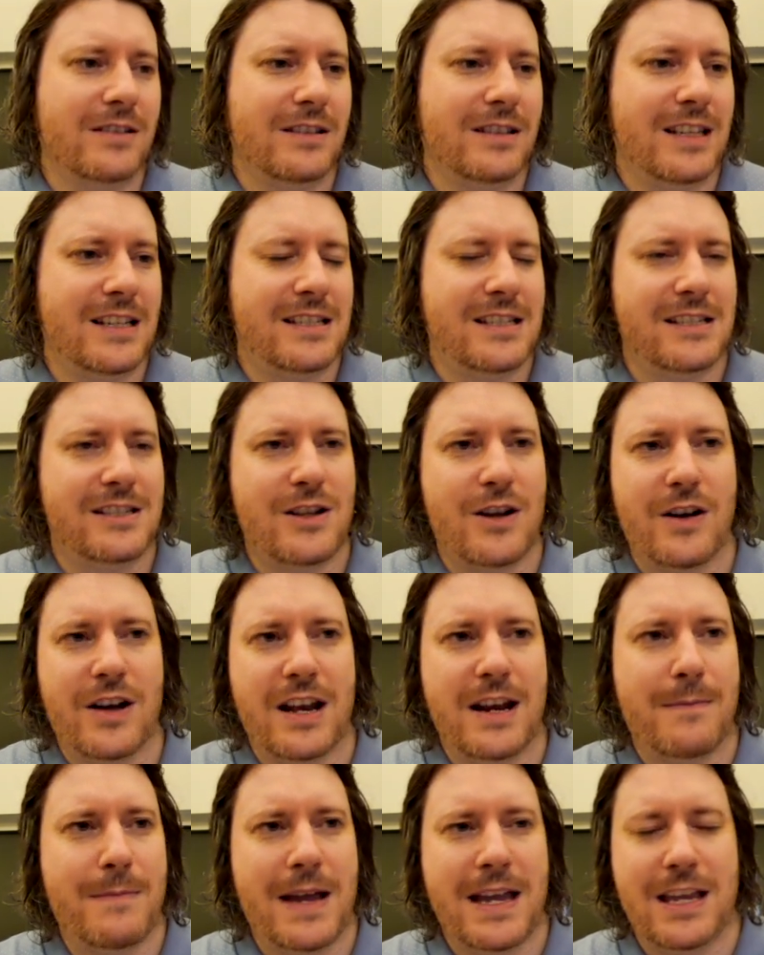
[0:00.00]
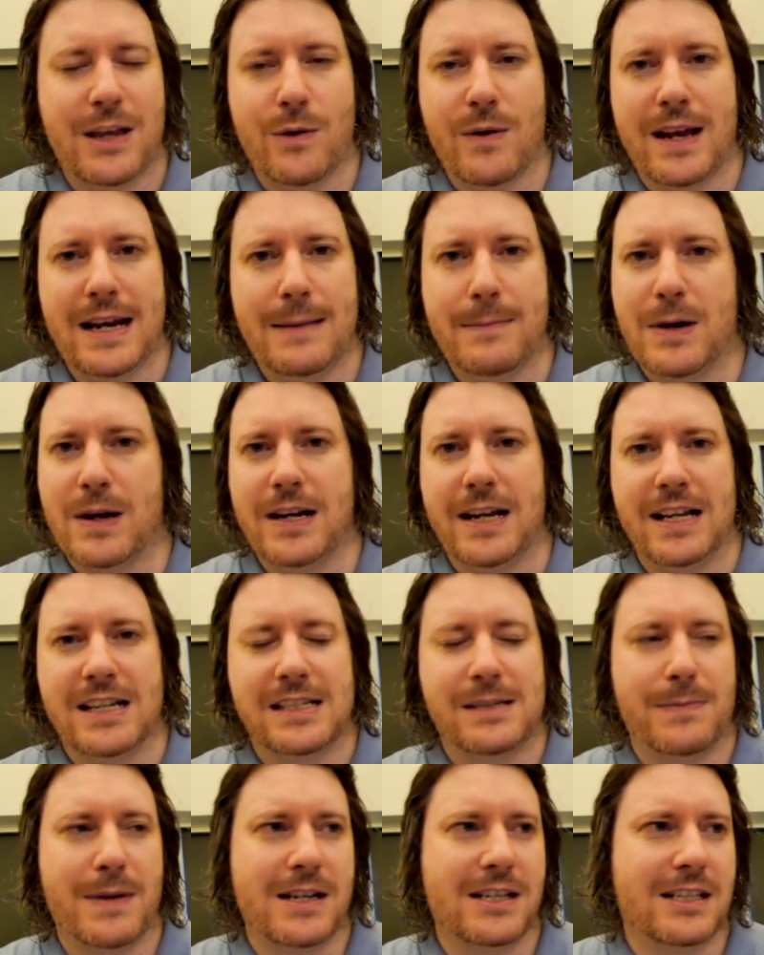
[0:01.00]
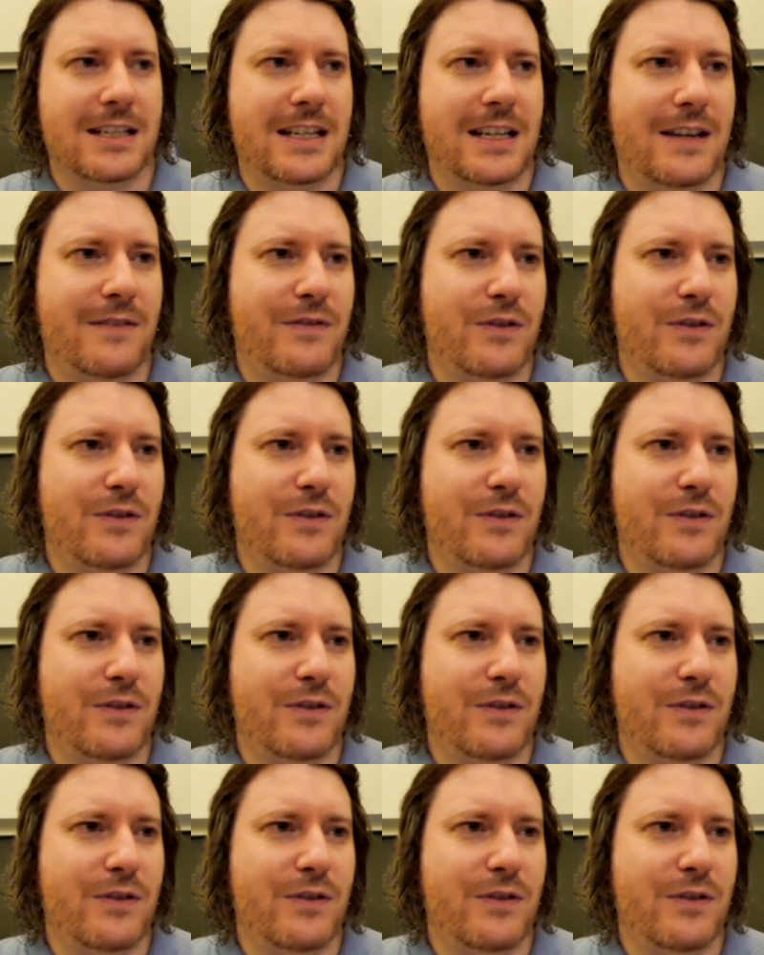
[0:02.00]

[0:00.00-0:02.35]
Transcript: This is not going to make you any money, especially if